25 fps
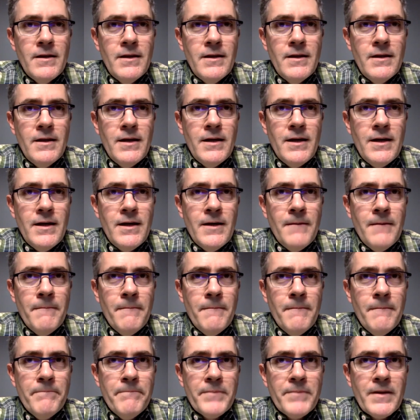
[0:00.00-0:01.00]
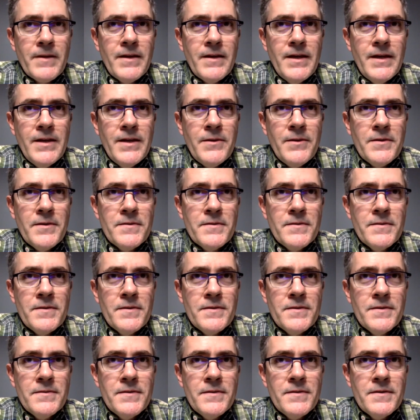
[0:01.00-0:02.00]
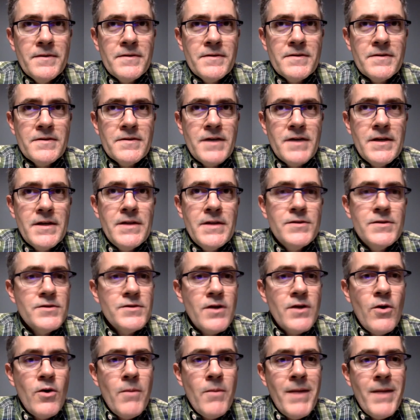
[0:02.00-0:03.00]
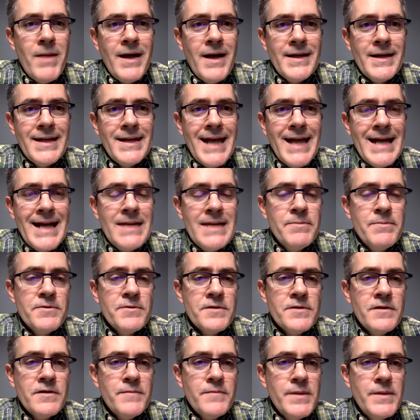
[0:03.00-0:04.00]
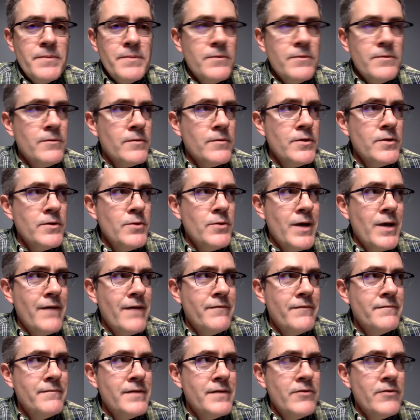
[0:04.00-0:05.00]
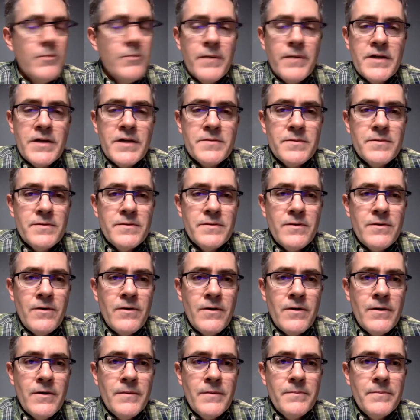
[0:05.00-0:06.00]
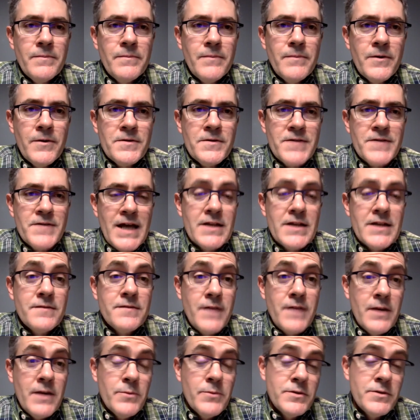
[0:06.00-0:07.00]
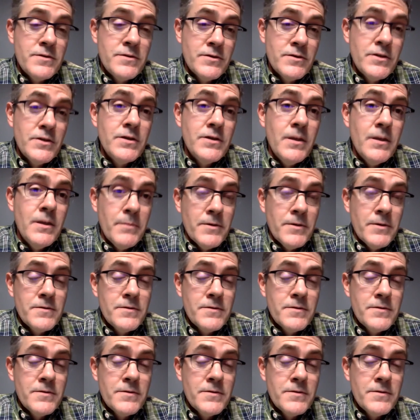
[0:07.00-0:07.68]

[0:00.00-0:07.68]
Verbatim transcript: Um, you know, the, the, the studies show about 90% of people who have knee replacement are are satisfied, which is a good number.